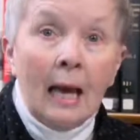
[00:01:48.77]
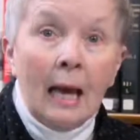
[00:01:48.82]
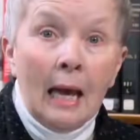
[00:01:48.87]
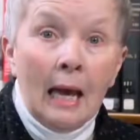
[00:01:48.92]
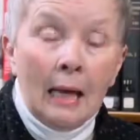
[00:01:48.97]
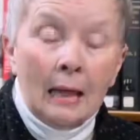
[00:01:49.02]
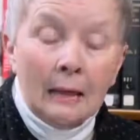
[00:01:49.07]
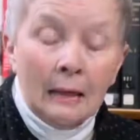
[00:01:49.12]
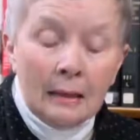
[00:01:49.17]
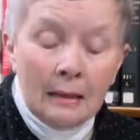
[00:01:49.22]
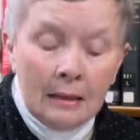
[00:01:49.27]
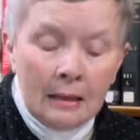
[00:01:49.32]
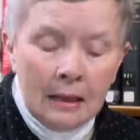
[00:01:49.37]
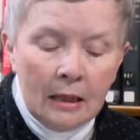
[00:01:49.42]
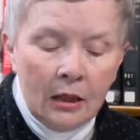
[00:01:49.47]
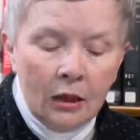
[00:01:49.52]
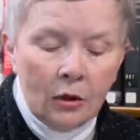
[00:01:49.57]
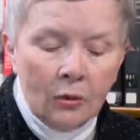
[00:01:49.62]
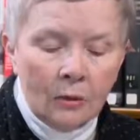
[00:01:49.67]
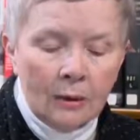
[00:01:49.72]
and
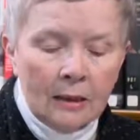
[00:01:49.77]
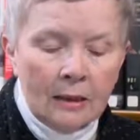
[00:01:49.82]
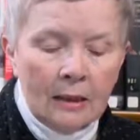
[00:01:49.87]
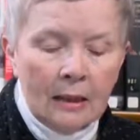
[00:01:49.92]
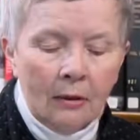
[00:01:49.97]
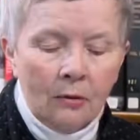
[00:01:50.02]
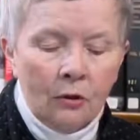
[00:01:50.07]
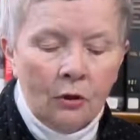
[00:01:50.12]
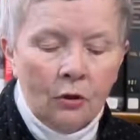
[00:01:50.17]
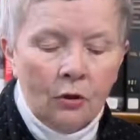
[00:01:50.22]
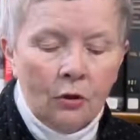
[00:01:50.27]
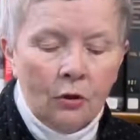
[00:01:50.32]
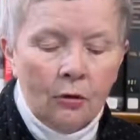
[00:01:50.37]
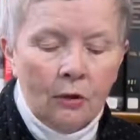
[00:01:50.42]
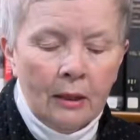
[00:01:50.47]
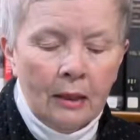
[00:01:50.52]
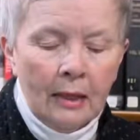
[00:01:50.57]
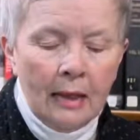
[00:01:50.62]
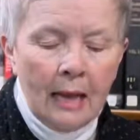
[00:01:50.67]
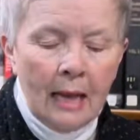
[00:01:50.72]
contiguous
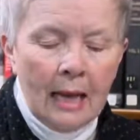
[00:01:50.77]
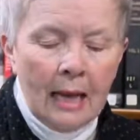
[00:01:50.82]
territory